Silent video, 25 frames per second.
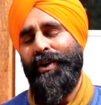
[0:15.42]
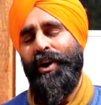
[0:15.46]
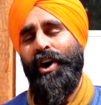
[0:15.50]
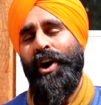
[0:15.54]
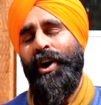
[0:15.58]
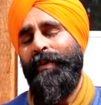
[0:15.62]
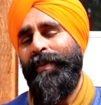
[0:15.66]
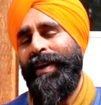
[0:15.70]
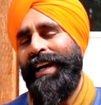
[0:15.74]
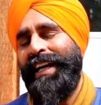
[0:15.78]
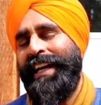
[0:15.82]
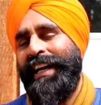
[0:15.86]

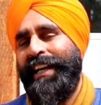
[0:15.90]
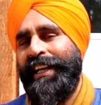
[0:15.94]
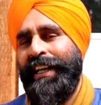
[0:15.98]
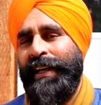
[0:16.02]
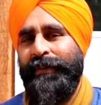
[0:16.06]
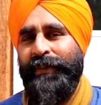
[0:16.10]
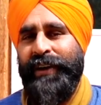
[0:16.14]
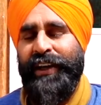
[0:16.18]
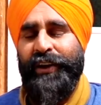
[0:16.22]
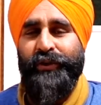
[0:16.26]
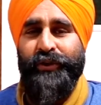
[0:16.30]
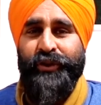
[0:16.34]
Komagata
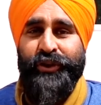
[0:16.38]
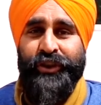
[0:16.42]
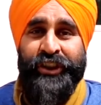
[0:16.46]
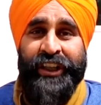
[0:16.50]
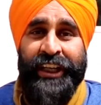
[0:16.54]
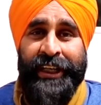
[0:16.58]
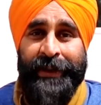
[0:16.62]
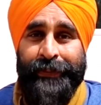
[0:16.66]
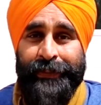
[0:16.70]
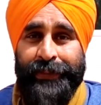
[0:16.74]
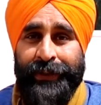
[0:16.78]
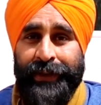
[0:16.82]
Maru
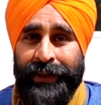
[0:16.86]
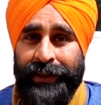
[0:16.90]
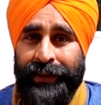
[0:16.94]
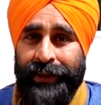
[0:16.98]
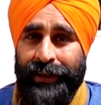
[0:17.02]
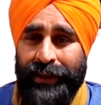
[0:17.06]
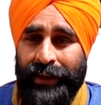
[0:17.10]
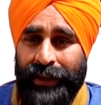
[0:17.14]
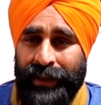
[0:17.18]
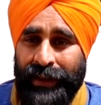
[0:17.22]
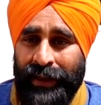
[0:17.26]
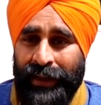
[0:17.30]
ship
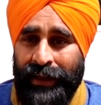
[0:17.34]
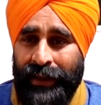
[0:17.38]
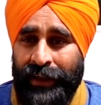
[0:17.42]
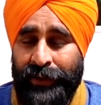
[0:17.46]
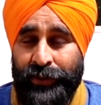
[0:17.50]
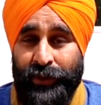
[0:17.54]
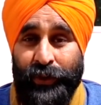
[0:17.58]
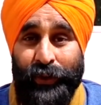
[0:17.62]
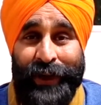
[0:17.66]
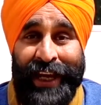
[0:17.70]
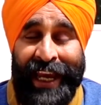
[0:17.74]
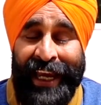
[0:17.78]

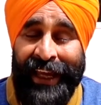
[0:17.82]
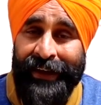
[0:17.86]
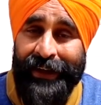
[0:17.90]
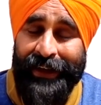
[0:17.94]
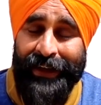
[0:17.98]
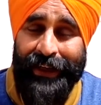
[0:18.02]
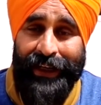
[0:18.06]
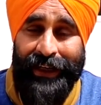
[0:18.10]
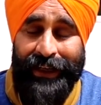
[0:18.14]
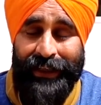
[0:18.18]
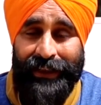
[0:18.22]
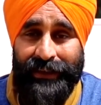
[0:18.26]
to
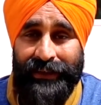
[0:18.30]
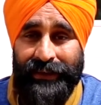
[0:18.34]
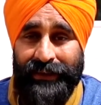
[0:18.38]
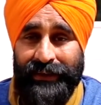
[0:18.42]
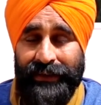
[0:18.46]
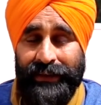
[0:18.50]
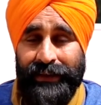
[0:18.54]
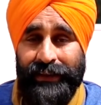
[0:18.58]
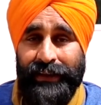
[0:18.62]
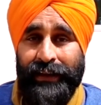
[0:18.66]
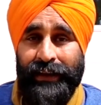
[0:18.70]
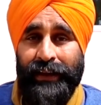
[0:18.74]
Canada.
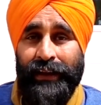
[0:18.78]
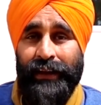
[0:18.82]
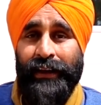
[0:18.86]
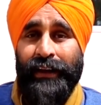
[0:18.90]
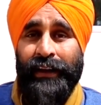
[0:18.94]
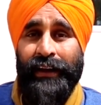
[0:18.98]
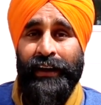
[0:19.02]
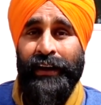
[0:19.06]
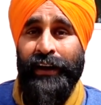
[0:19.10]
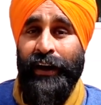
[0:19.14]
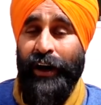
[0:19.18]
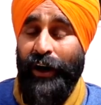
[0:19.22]

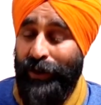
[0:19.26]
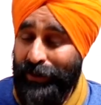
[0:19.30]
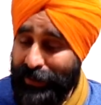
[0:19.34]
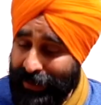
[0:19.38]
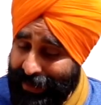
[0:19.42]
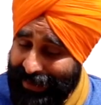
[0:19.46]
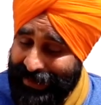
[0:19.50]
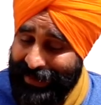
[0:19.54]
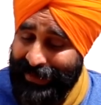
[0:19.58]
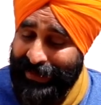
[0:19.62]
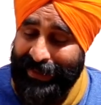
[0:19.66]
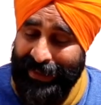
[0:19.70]
On
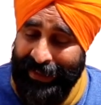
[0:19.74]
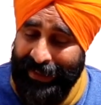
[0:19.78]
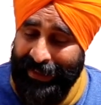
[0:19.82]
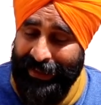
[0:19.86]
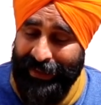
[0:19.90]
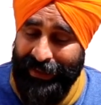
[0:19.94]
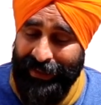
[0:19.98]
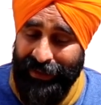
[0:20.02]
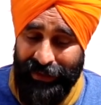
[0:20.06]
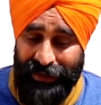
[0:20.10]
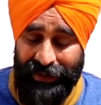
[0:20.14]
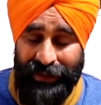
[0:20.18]
this
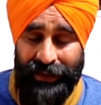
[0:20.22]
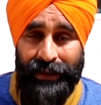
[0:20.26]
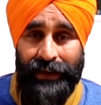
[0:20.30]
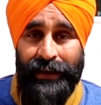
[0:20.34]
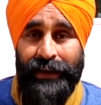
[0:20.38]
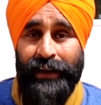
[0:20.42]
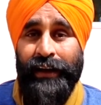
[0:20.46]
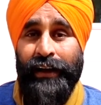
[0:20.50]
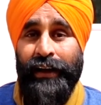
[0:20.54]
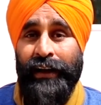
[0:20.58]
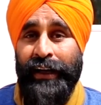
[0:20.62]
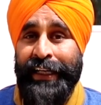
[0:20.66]
day
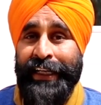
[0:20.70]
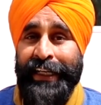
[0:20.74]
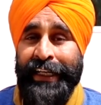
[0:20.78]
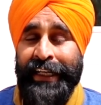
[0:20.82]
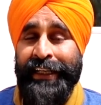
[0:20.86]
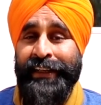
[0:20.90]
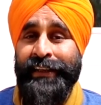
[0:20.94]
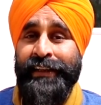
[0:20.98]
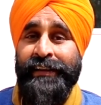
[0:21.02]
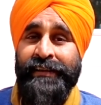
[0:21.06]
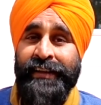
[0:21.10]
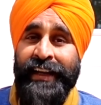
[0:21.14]

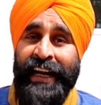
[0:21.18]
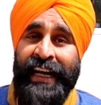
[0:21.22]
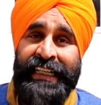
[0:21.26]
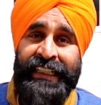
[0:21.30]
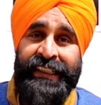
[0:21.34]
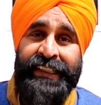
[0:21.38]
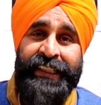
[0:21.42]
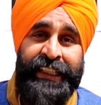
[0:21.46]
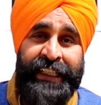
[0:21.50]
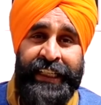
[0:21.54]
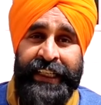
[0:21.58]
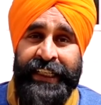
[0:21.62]
in
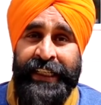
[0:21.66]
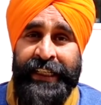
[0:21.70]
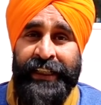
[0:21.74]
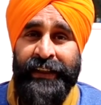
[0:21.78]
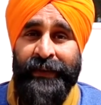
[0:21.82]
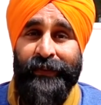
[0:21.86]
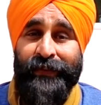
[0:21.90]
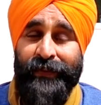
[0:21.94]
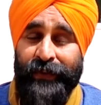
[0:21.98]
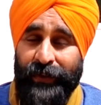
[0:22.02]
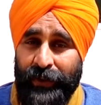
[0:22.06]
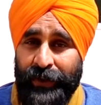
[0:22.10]

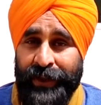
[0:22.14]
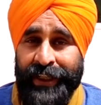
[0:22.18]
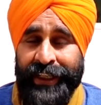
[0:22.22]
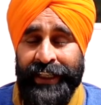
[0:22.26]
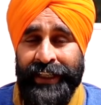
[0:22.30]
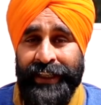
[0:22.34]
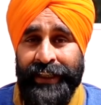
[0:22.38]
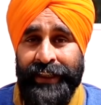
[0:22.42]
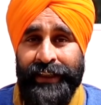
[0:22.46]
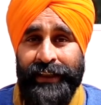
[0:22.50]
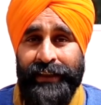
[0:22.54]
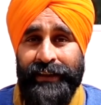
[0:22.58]

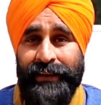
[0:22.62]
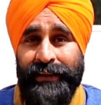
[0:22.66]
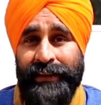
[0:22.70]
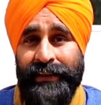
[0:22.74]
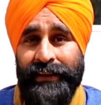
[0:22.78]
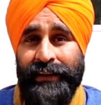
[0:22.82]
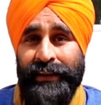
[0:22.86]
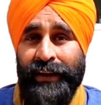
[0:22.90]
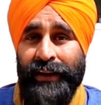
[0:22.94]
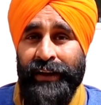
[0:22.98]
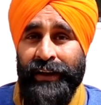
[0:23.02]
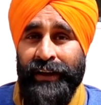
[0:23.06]
1914,
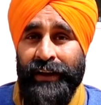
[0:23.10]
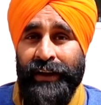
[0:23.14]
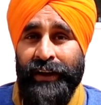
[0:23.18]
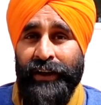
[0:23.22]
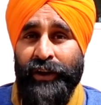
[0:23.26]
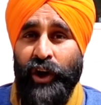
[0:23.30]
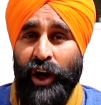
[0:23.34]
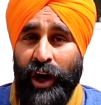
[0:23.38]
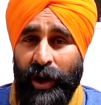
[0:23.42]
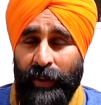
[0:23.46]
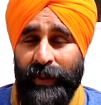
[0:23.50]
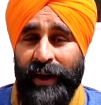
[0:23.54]

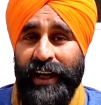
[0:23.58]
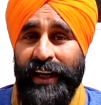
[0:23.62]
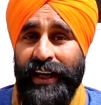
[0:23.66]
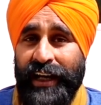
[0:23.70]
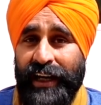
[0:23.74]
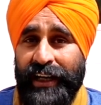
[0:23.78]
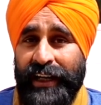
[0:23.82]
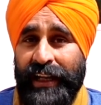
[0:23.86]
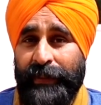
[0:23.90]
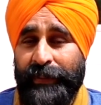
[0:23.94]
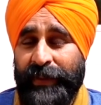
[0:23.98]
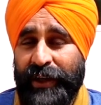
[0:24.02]

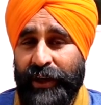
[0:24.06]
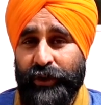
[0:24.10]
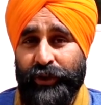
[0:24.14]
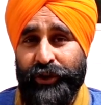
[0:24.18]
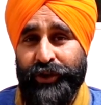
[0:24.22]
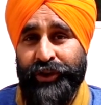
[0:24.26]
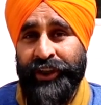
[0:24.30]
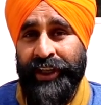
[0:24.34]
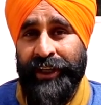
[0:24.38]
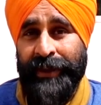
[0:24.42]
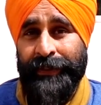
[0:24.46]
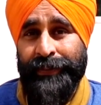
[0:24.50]
Komagata Maru
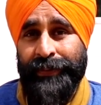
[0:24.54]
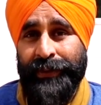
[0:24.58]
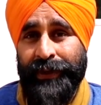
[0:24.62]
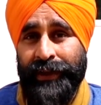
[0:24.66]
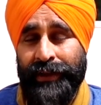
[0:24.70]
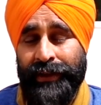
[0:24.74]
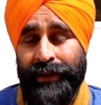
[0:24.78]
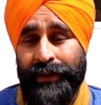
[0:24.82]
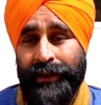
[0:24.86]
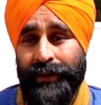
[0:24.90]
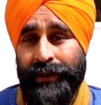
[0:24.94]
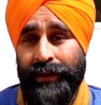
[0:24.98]
ship
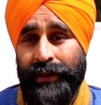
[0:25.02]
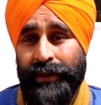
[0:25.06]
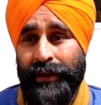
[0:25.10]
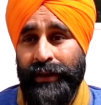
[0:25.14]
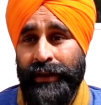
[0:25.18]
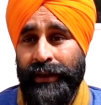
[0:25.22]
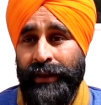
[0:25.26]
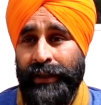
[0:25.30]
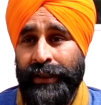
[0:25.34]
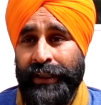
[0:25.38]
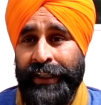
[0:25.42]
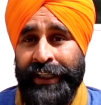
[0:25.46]

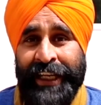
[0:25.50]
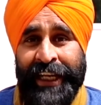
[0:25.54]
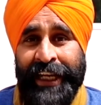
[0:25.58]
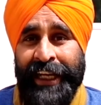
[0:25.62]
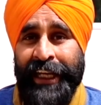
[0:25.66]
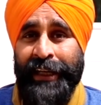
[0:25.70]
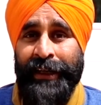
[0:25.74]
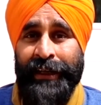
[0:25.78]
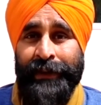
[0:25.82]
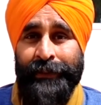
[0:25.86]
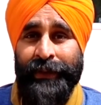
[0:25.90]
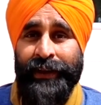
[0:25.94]

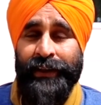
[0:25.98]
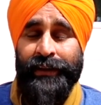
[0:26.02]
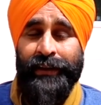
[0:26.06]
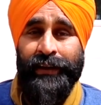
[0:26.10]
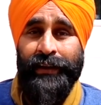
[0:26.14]
came